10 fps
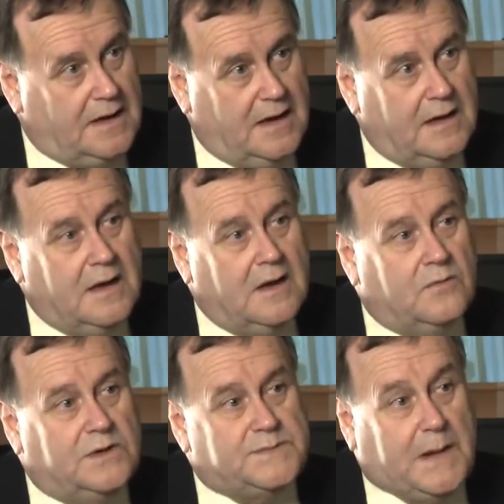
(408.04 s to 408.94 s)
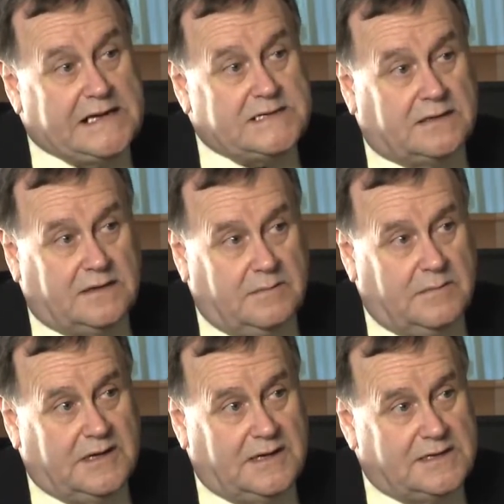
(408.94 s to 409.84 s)
Okay, which basically
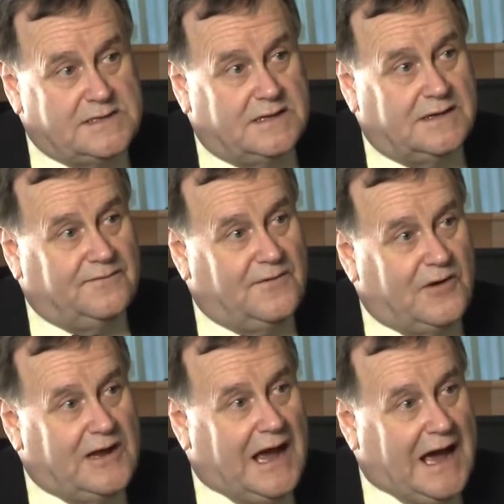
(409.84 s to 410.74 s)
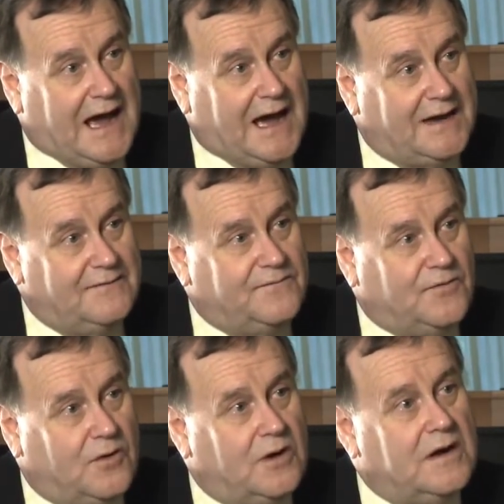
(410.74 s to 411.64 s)
means that it's very hard
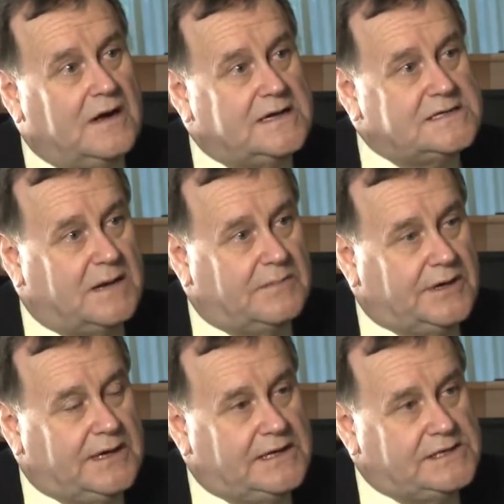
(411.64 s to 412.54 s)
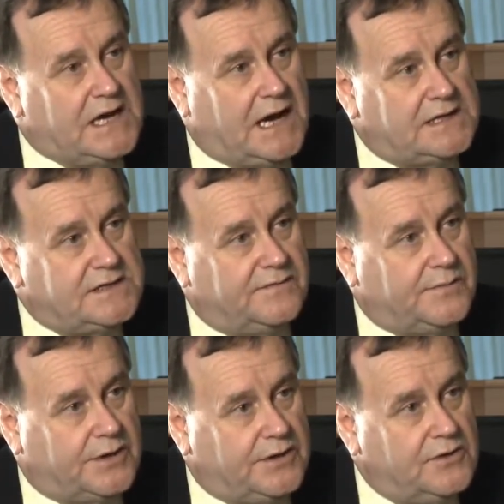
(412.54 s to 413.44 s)
for somebody in charge of
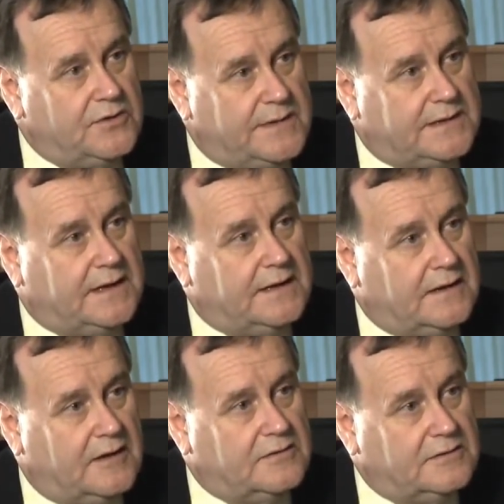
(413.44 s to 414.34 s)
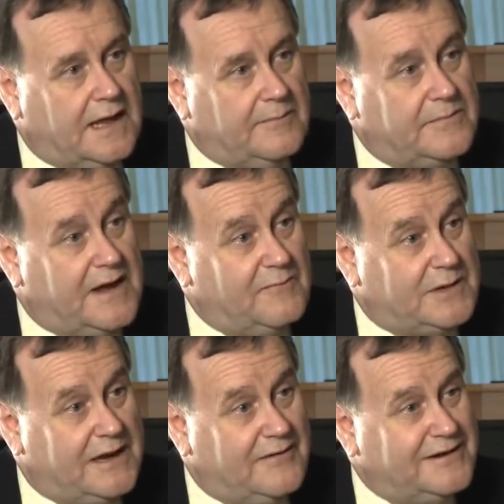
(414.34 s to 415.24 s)
procurement in a local
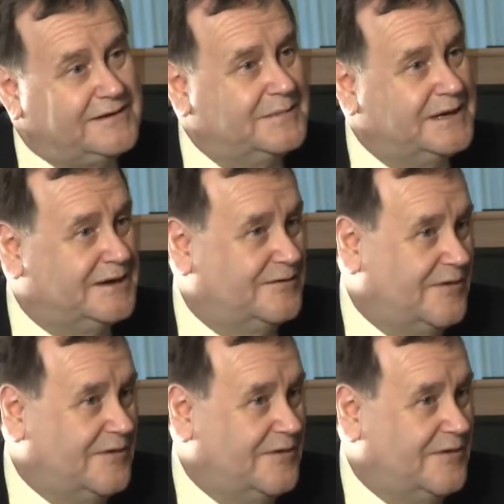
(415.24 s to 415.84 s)
government area to be